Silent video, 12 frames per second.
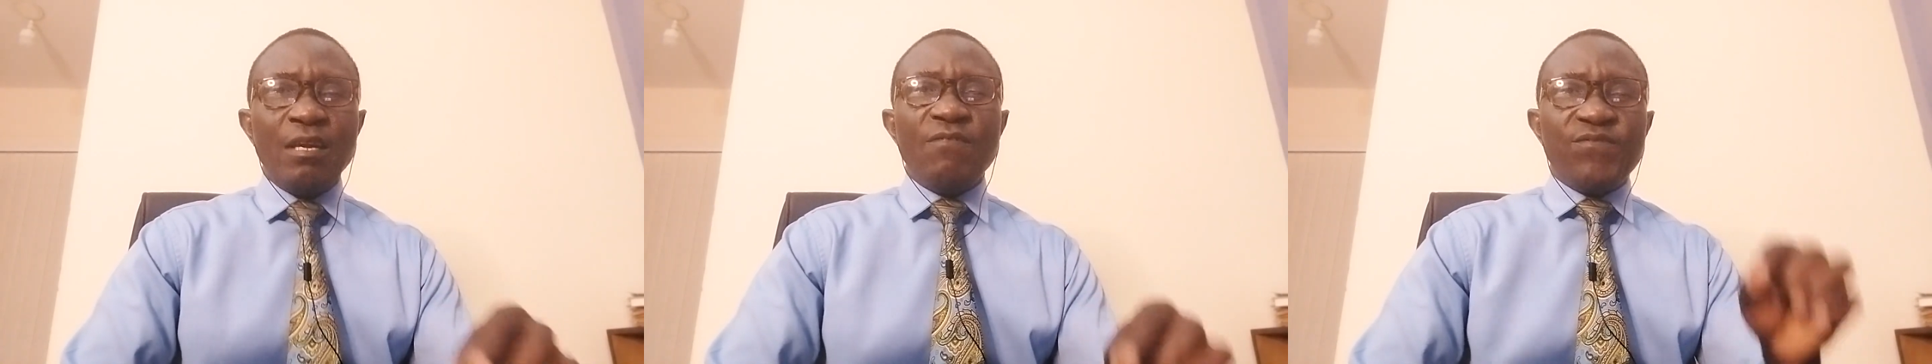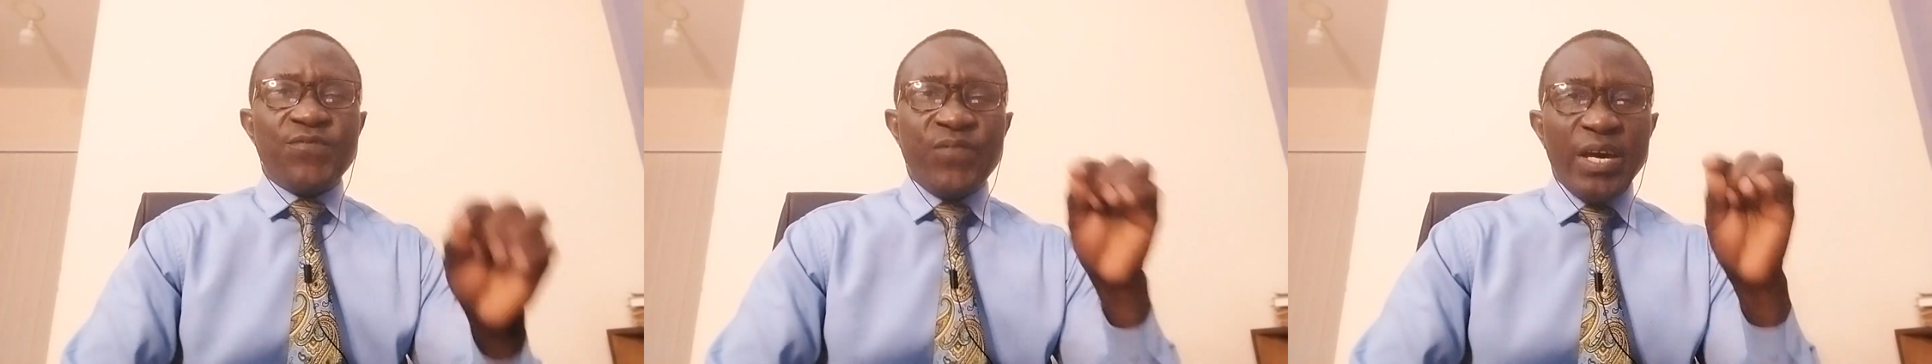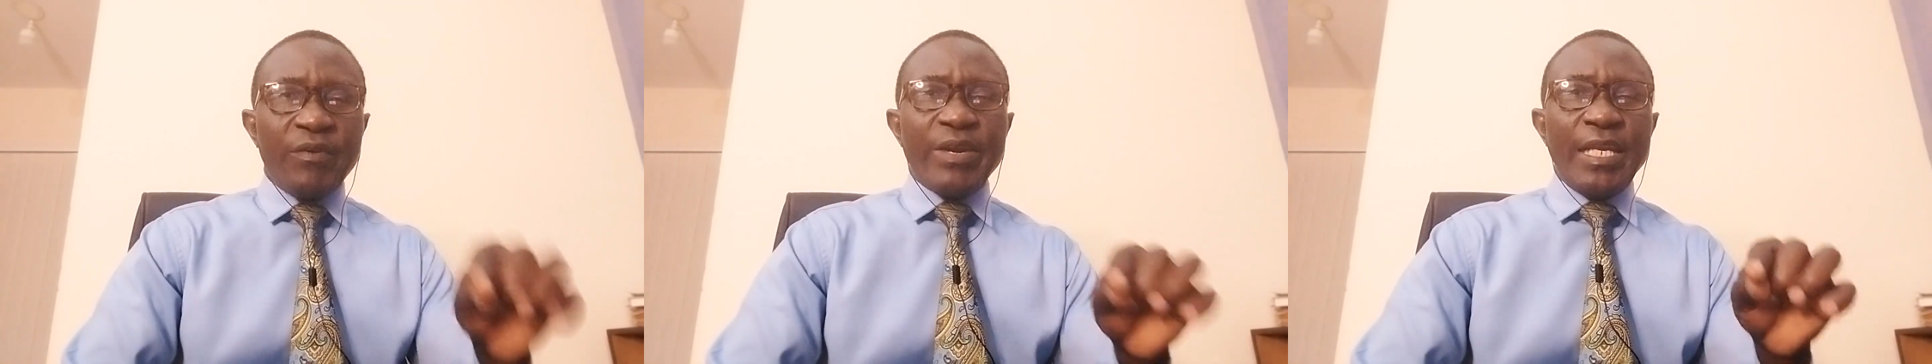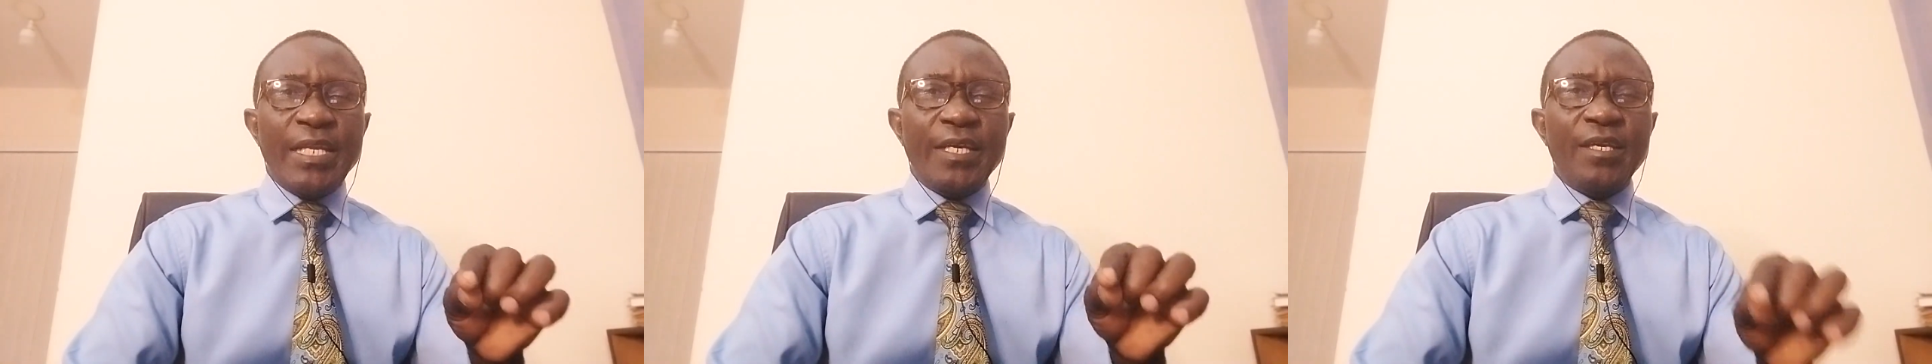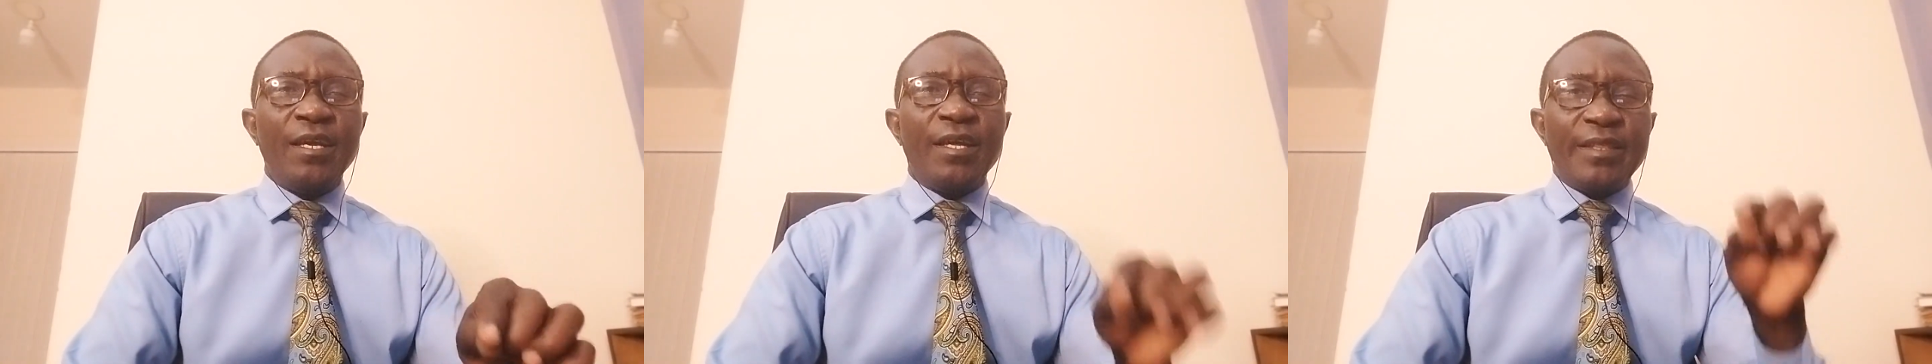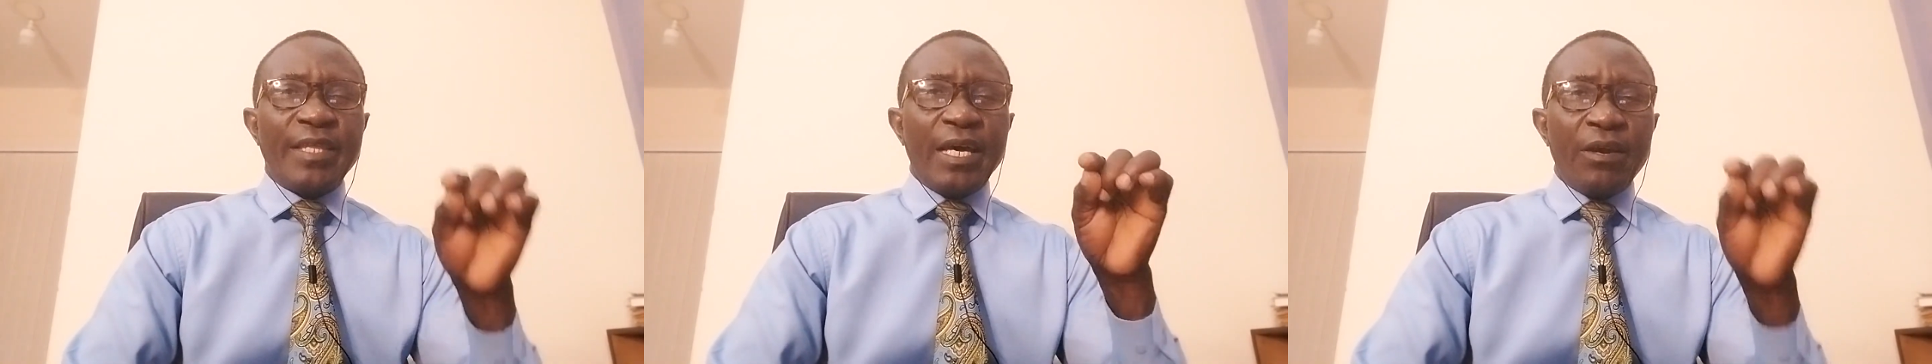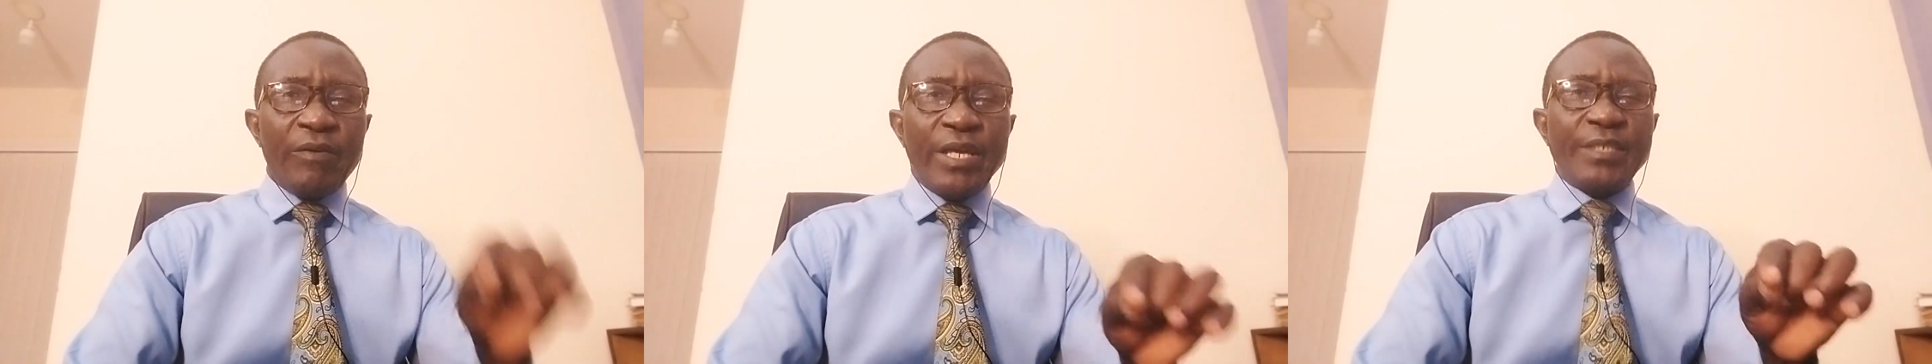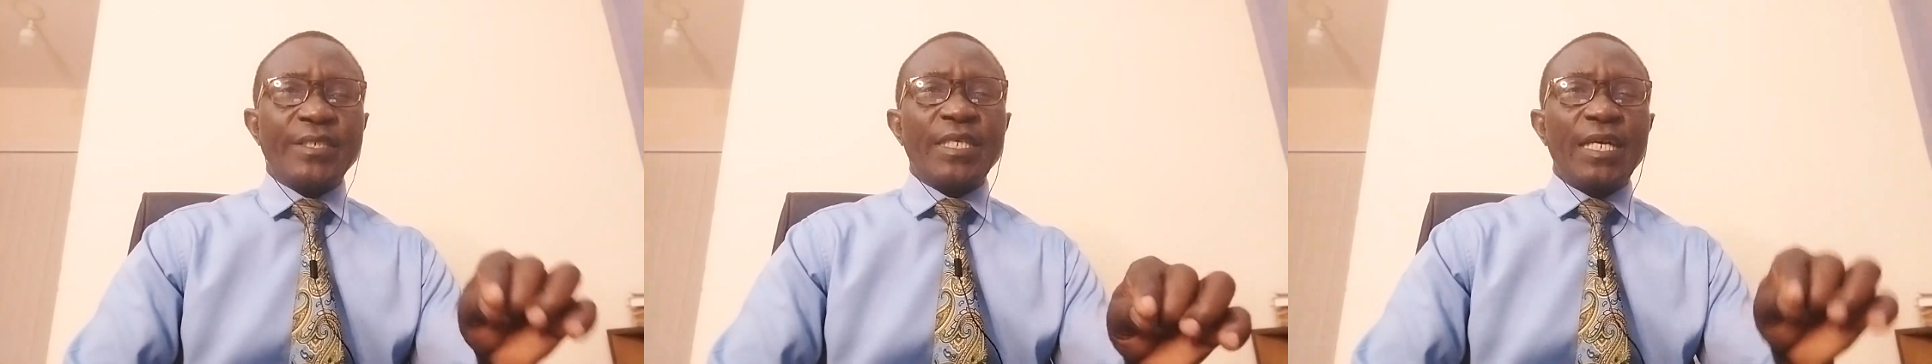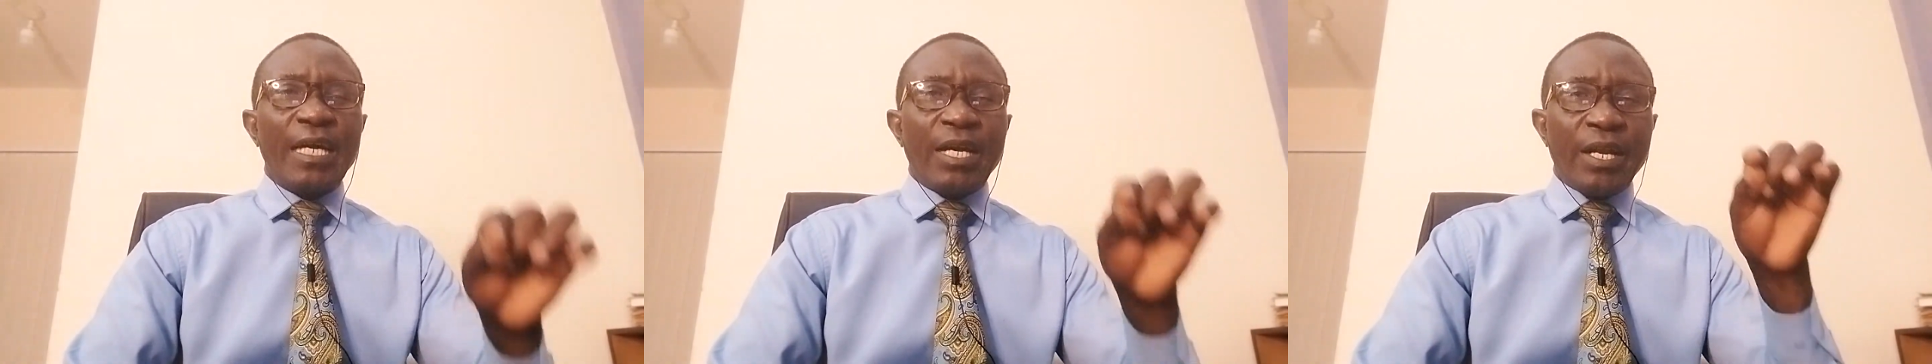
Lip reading: verily there is a